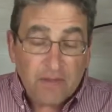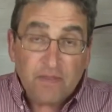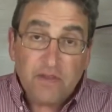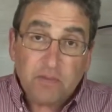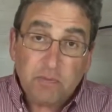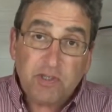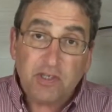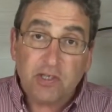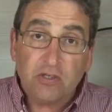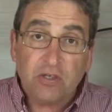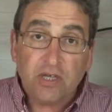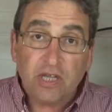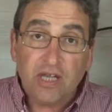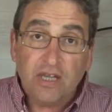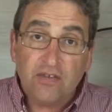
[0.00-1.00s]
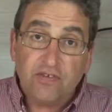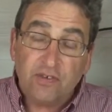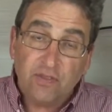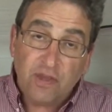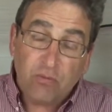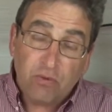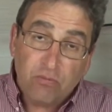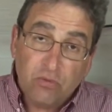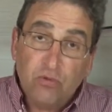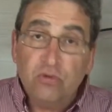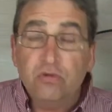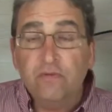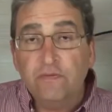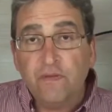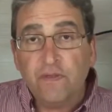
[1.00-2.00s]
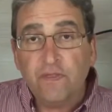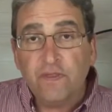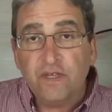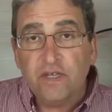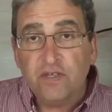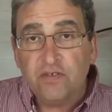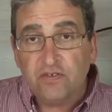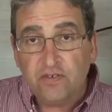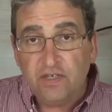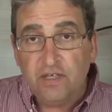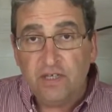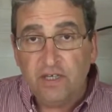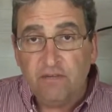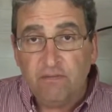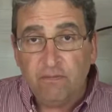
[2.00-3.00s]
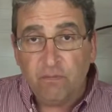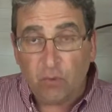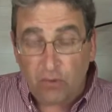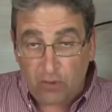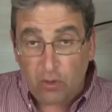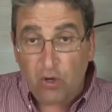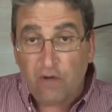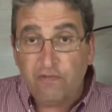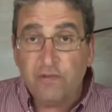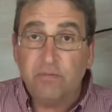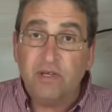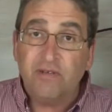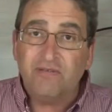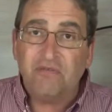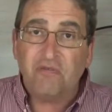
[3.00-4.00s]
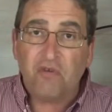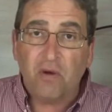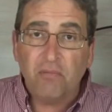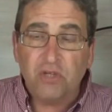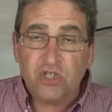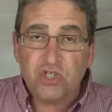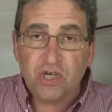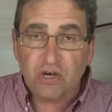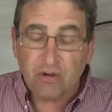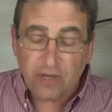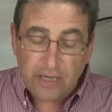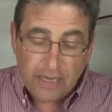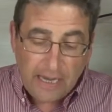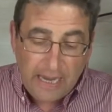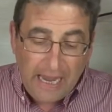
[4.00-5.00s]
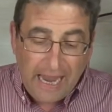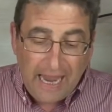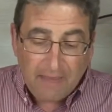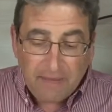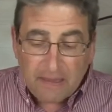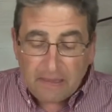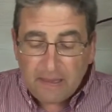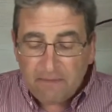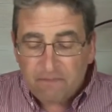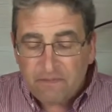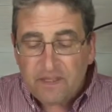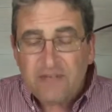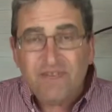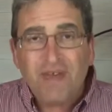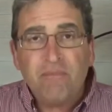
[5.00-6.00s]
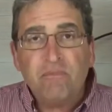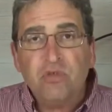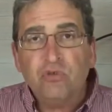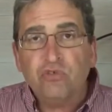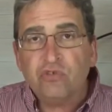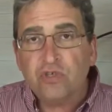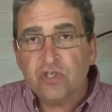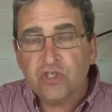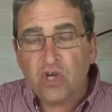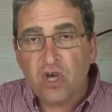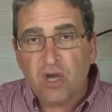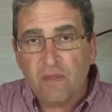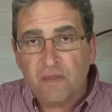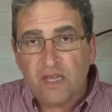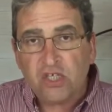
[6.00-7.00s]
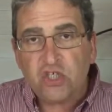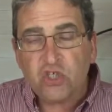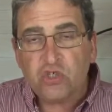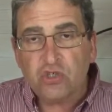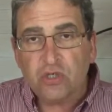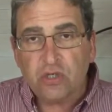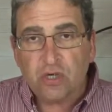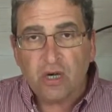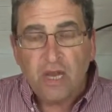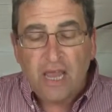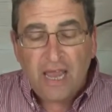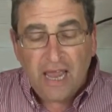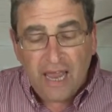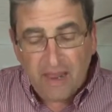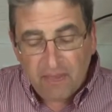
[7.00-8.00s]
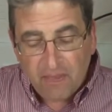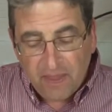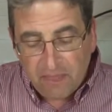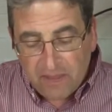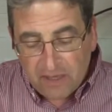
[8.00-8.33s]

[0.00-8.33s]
In this particular case, they remove the seed or the coffee bean from the cherry, and they leave that mucilage on, that sugar, and